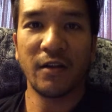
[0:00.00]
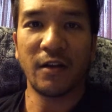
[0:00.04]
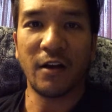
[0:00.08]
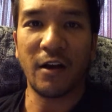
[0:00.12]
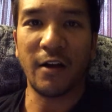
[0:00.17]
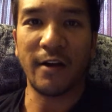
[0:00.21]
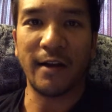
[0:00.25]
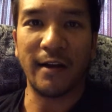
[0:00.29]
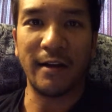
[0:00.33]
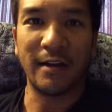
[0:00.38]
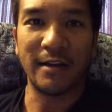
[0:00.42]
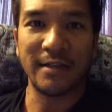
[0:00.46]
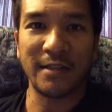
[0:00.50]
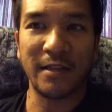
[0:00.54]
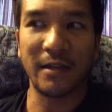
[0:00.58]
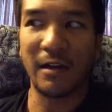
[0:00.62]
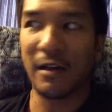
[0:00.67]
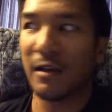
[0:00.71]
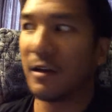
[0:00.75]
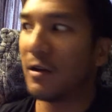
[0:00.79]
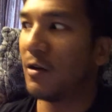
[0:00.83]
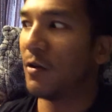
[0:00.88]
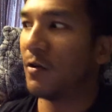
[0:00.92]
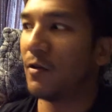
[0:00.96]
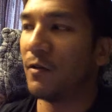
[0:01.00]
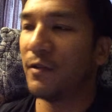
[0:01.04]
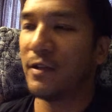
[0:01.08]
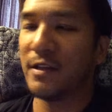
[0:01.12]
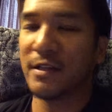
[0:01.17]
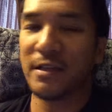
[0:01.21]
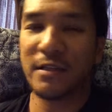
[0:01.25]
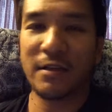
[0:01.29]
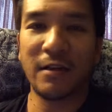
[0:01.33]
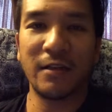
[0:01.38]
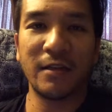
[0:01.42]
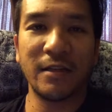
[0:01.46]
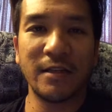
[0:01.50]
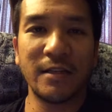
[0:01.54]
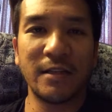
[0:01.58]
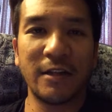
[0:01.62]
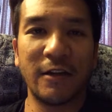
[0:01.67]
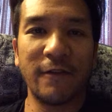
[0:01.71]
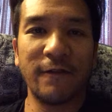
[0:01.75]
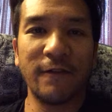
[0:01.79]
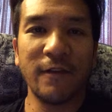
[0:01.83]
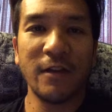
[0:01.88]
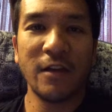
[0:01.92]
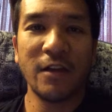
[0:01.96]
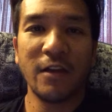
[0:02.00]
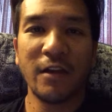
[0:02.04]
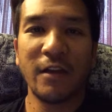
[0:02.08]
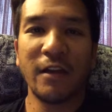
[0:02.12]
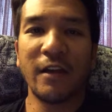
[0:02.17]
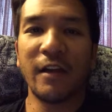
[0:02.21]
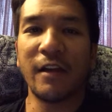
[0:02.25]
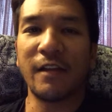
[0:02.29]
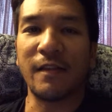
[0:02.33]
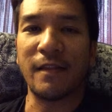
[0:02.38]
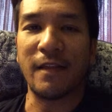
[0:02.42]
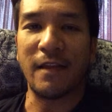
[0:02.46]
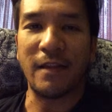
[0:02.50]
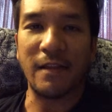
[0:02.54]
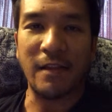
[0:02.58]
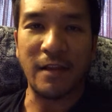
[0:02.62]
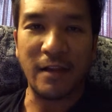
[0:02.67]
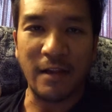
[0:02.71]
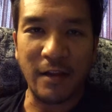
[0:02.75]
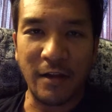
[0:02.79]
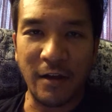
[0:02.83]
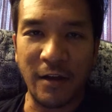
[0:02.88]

All right, let's let go of this, all that stuff, and then